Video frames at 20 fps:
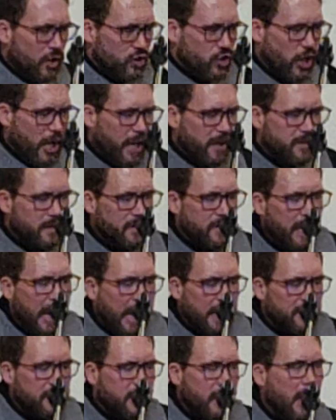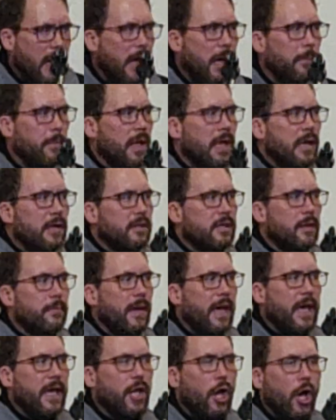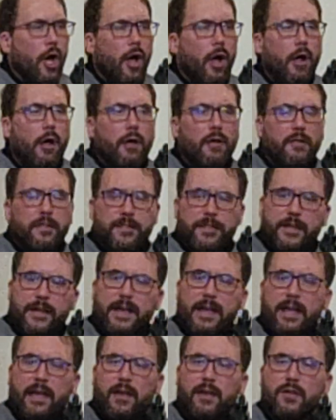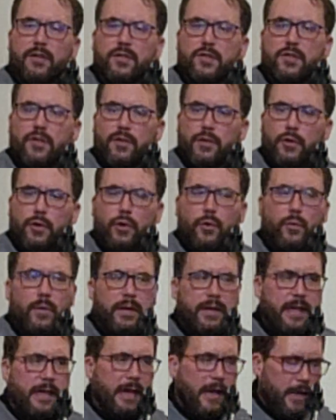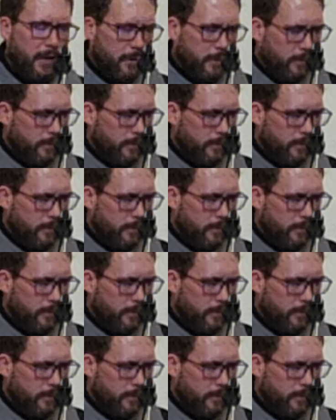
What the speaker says: Jesus has come to make all things new again.